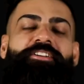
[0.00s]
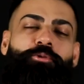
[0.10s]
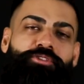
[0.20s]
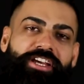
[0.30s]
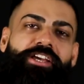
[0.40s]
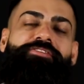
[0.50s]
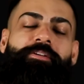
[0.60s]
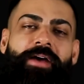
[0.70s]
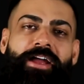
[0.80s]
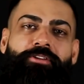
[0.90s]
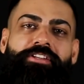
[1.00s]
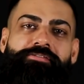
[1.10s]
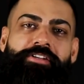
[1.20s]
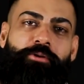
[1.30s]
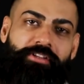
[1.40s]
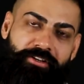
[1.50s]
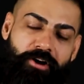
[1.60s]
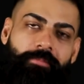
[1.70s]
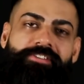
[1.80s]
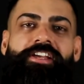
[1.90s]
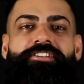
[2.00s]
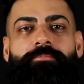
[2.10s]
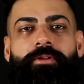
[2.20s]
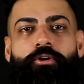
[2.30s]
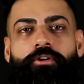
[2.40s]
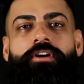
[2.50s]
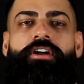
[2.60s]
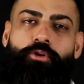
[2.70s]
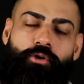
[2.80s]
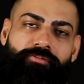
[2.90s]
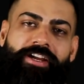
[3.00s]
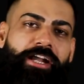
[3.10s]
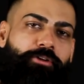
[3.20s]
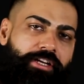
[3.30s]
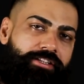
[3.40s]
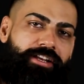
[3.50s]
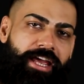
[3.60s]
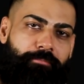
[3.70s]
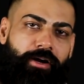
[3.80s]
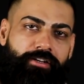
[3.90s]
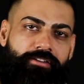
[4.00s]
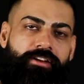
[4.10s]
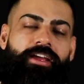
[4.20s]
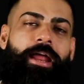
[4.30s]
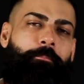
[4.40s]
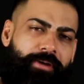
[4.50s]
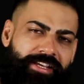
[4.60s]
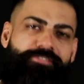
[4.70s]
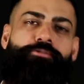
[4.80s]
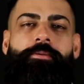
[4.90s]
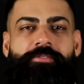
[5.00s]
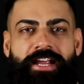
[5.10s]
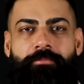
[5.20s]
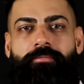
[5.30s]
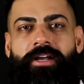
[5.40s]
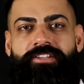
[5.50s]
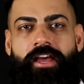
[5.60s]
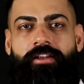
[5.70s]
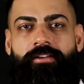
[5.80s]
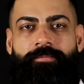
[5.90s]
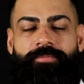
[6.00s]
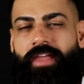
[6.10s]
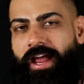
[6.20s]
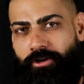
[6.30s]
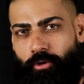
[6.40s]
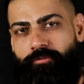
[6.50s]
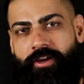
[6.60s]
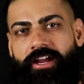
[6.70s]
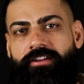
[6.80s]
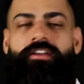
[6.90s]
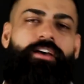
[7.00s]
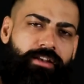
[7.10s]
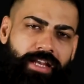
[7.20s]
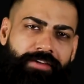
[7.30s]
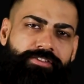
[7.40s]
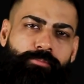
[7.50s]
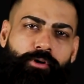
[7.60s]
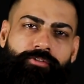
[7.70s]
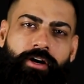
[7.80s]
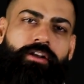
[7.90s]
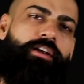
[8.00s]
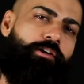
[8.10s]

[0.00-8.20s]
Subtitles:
Do share your feedback on this video in the comment section below. Don't forget to hit the like button and please do subscribe to my channel. And don't forget, life is more fun